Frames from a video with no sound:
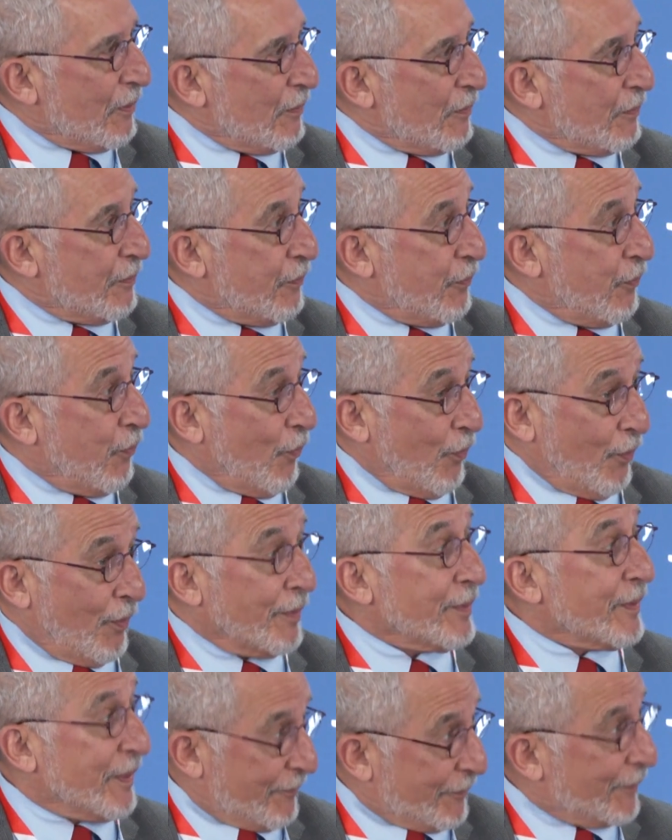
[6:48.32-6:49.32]

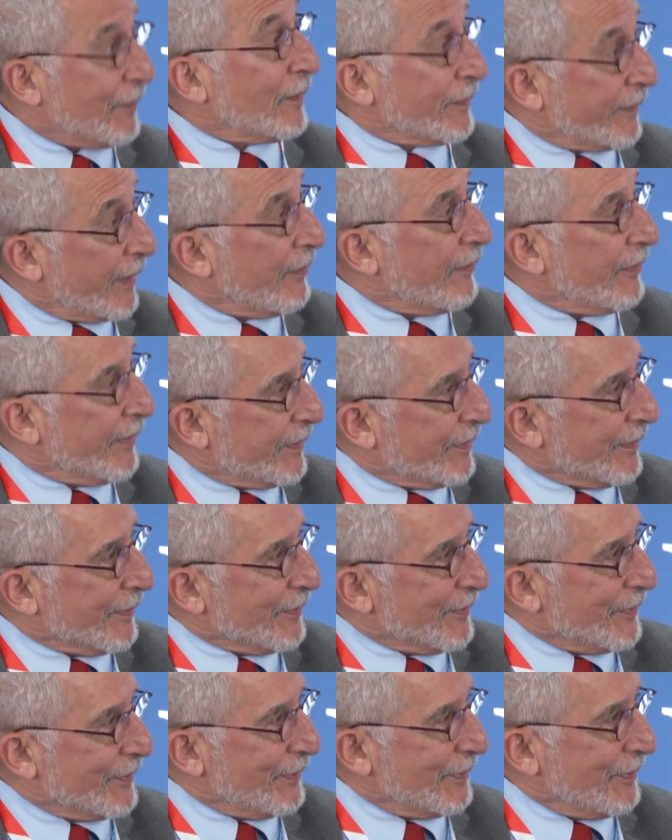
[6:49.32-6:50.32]
for difficult
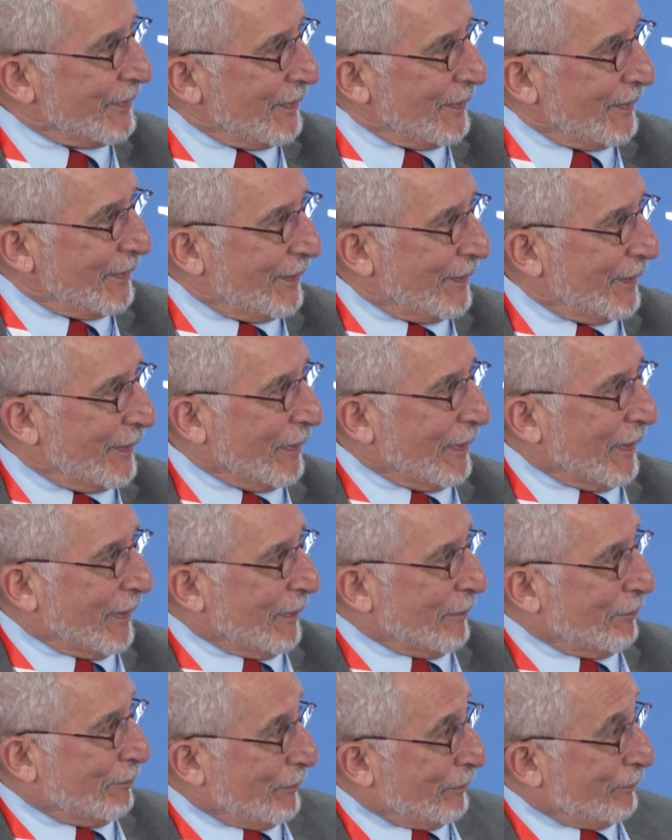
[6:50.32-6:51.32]
heritage.
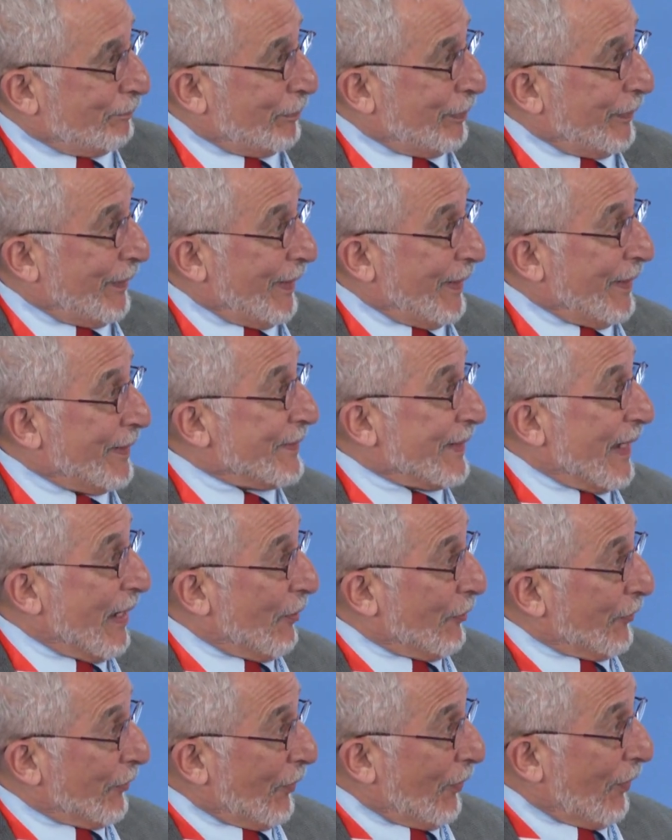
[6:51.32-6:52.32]
It plays
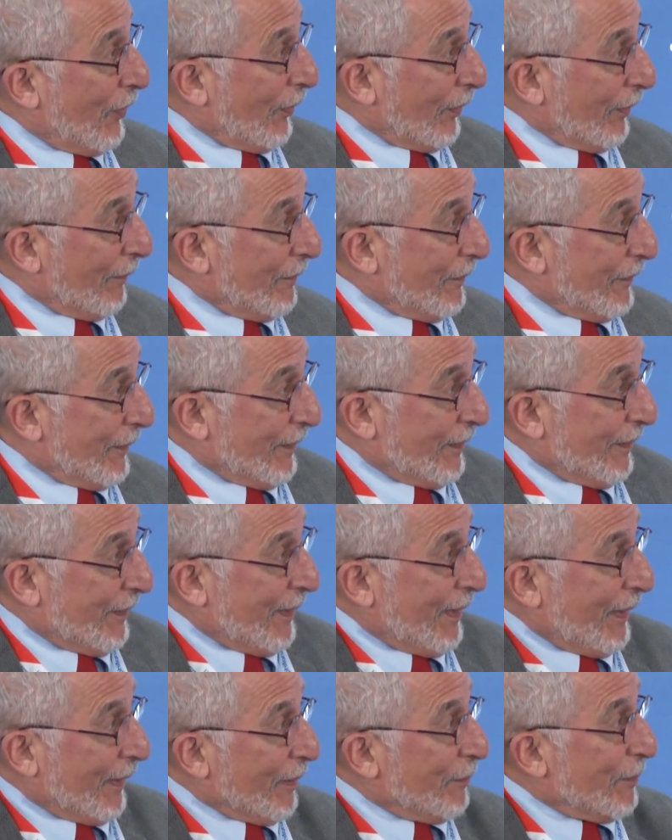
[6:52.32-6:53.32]
out all of the
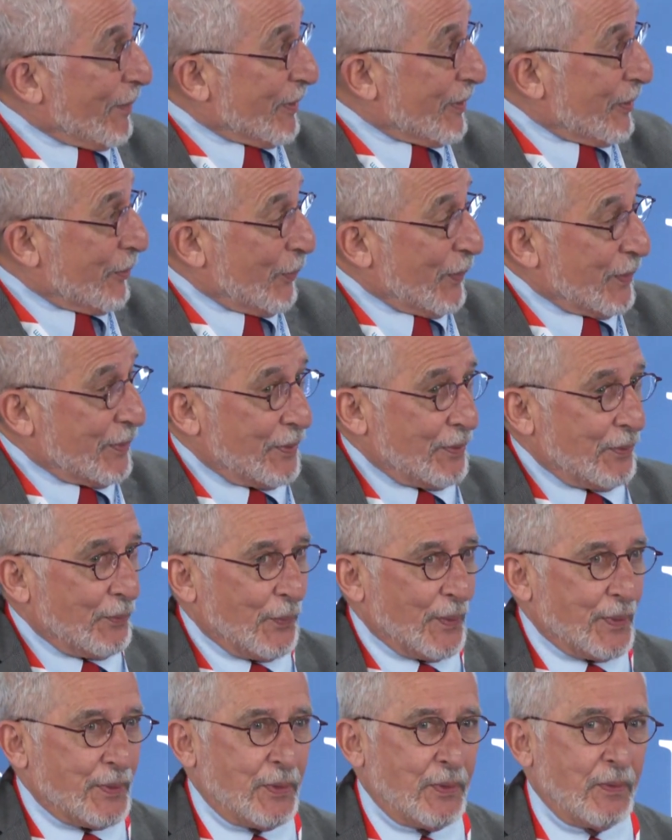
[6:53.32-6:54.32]
elements
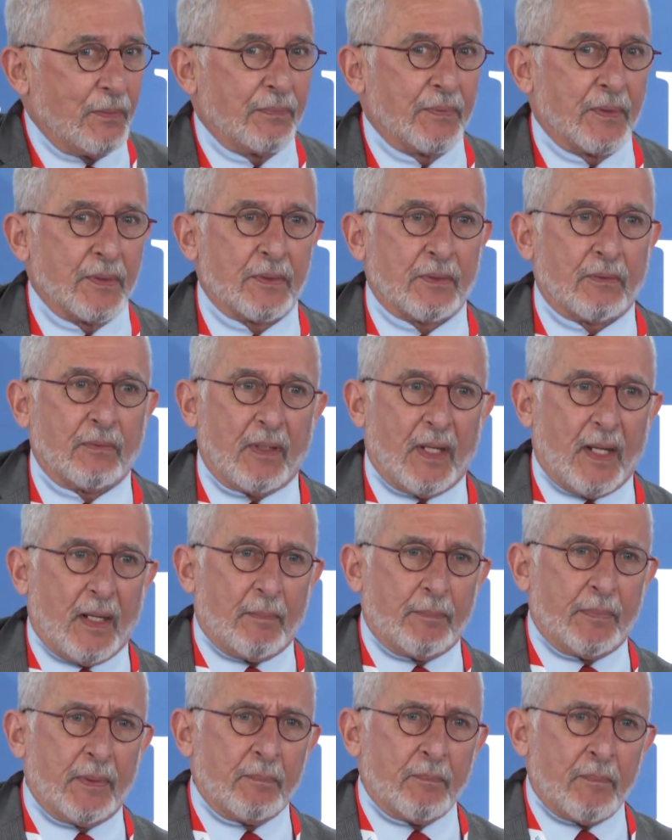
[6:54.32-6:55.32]
which you've
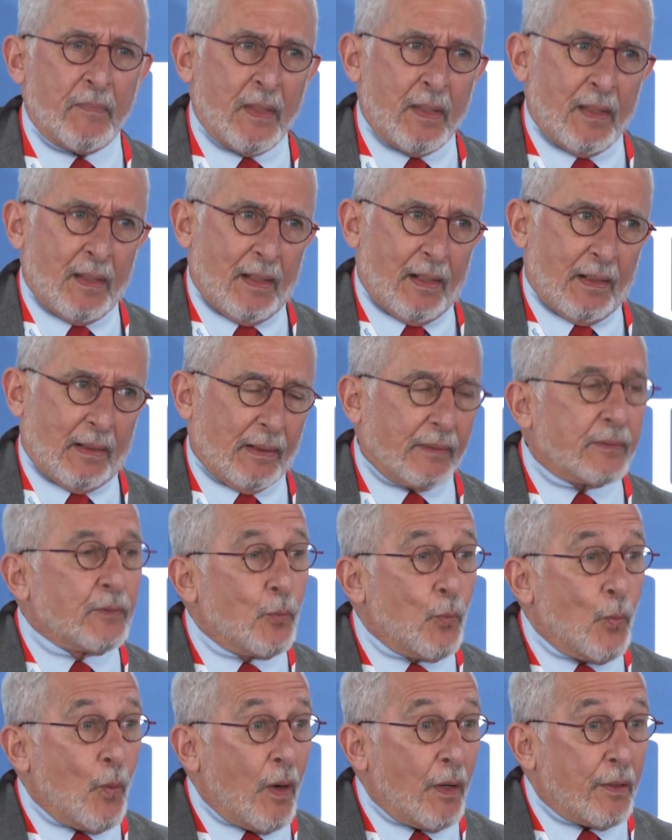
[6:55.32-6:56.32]
described. I'd like to
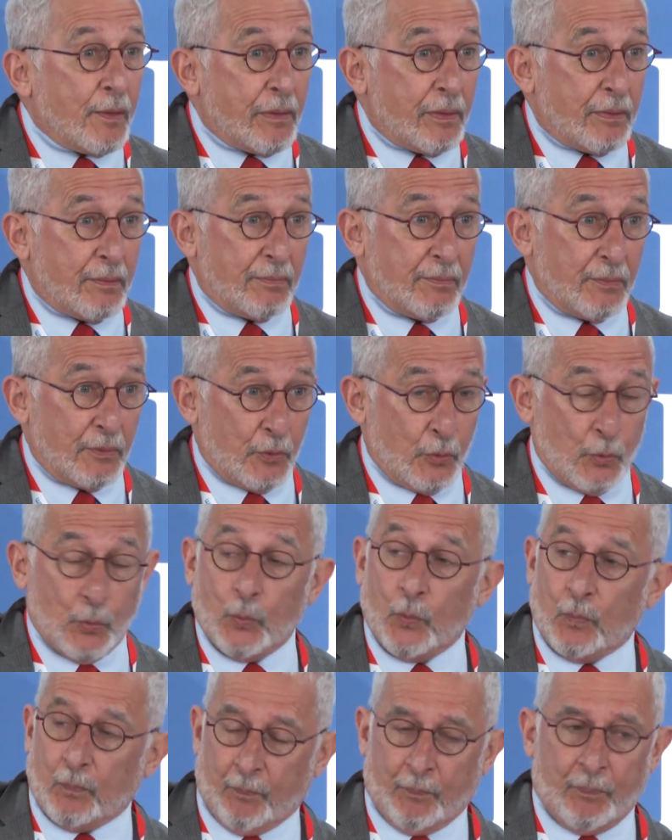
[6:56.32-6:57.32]
walk
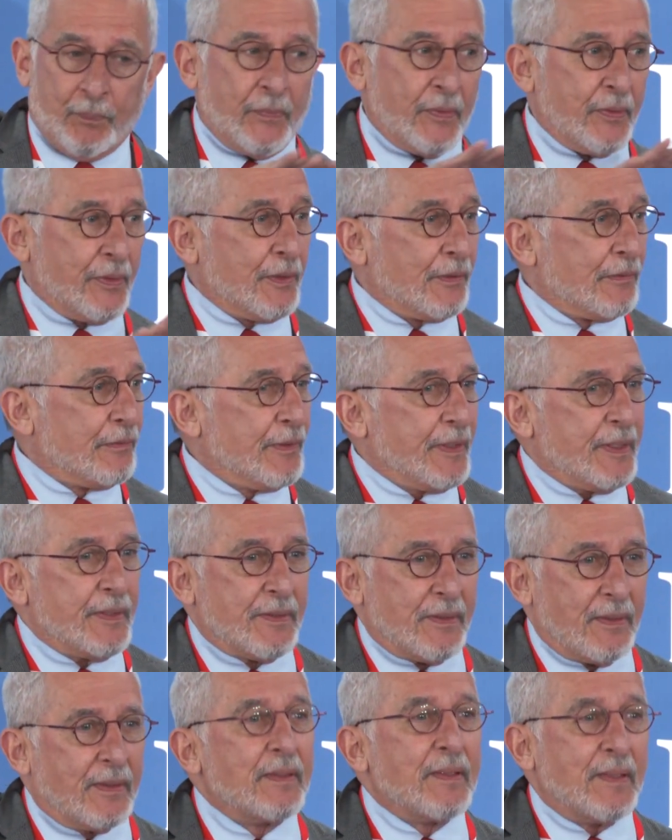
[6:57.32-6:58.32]
through the
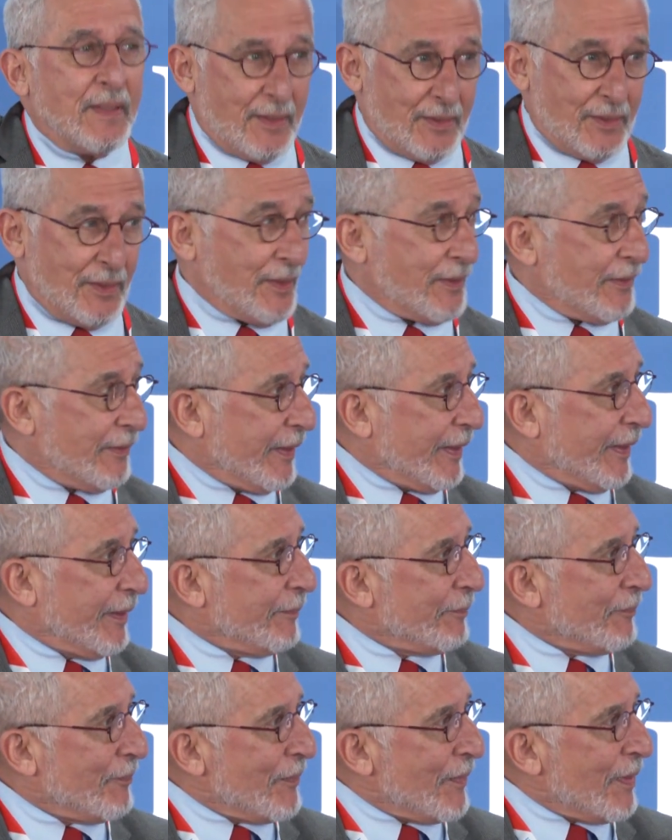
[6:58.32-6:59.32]
recent history
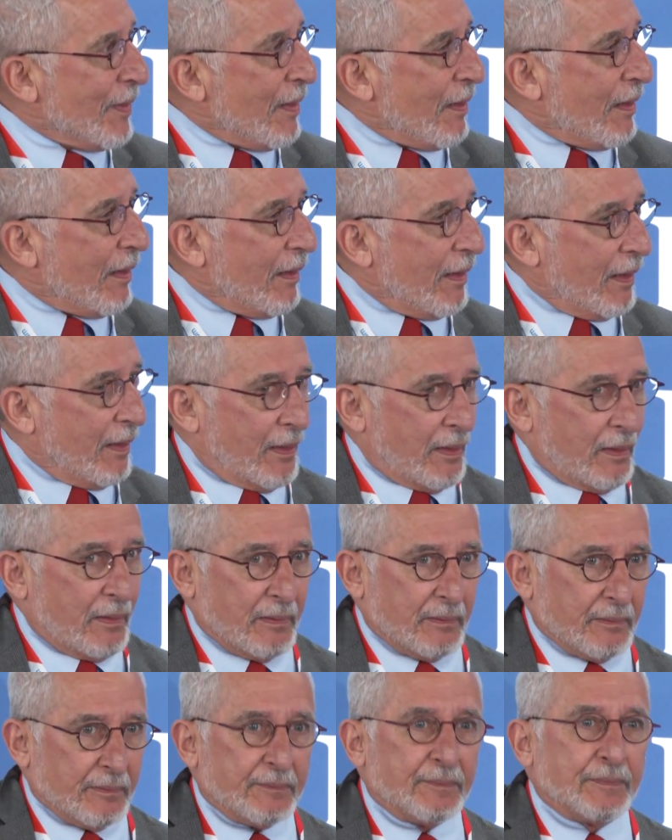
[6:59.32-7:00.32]

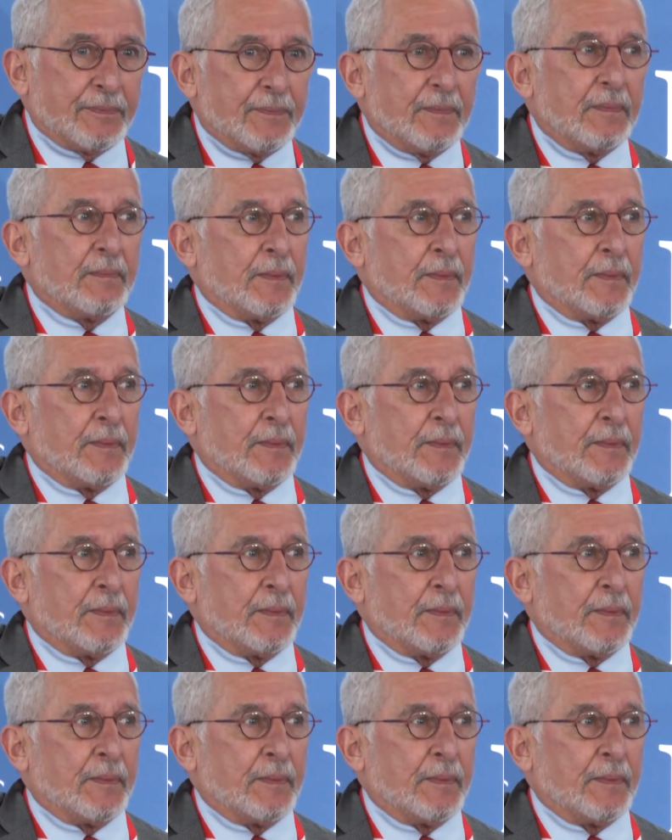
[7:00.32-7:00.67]
of